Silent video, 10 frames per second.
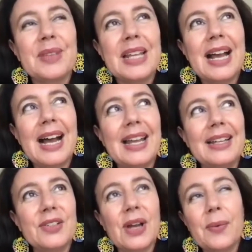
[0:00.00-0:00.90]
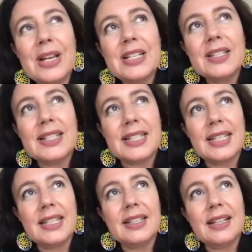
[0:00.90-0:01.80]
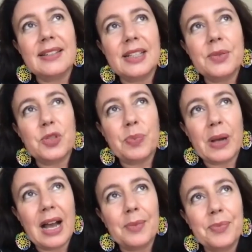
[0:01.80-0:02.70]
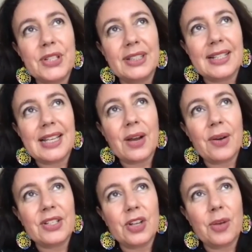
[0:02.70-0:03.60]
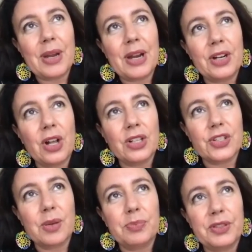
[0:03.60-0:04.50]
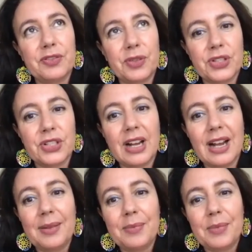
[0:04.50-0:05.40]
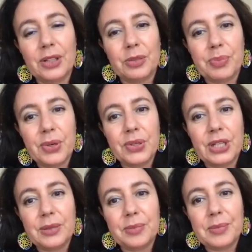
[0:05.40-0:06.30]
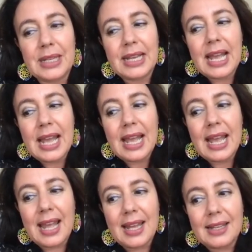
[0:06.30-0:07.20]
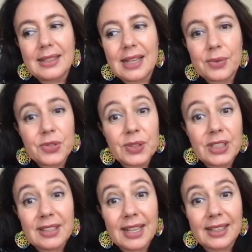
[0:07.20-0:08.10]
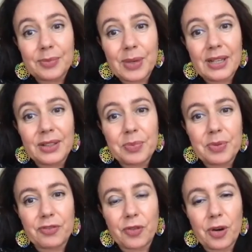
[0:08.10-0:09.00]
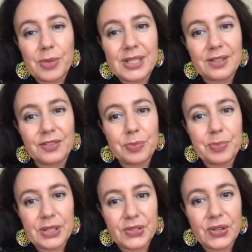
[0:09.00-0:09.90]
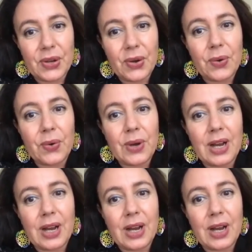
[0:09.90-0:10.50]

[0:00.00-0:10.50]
I went to see, I think it was Brahms, and that's how I saw Marin Alsop the first time on the podium. And I was really taken by the performance of the BSO